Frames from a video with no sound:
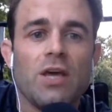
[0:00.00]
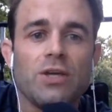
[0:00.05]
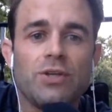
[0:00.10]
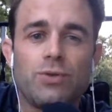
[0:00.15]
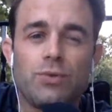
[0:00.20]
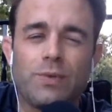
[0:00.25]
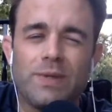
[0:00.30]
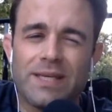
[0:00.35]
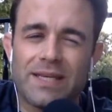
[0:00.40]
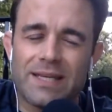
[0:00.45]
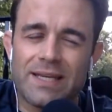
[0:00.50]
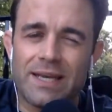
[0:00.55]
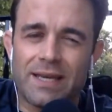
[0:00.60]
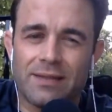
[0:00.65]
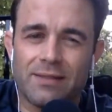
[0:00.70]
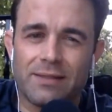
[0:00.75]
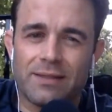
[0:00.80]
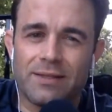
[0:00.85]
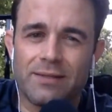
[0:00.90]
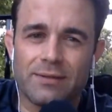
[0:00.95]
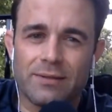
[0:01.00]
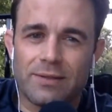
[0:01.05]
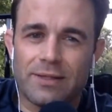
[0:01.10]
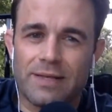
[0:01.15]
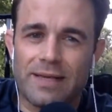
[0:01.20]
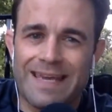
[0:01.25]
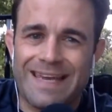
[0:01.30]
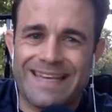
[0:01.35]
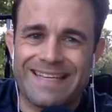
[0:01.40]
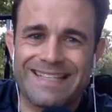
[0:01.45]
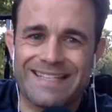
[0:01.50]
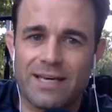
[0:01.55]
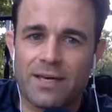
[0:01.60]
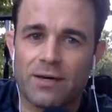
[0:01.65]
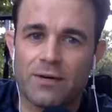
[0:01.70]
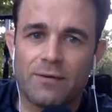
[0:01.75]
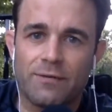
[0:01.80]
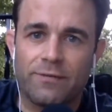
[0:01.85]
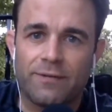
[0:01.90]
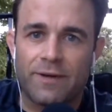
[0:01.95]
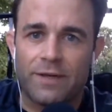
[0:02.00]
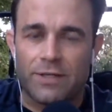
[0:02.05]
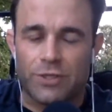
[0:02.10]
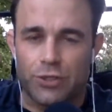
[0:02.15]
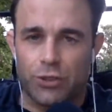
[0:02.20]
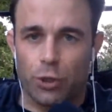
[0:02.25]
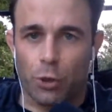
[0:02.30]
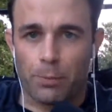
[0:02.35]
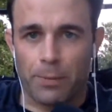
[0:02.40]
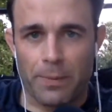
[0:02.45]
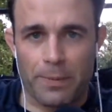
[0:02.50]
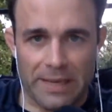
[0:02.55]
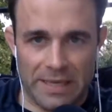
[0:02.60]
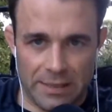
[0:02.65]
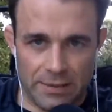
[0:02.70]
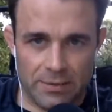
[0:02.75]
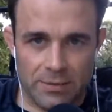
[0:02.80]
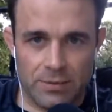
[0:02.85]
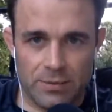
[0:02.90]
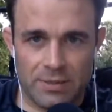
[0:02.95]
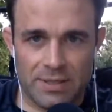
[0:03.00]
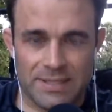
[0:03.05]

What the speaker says: you get a little hit of dopamine.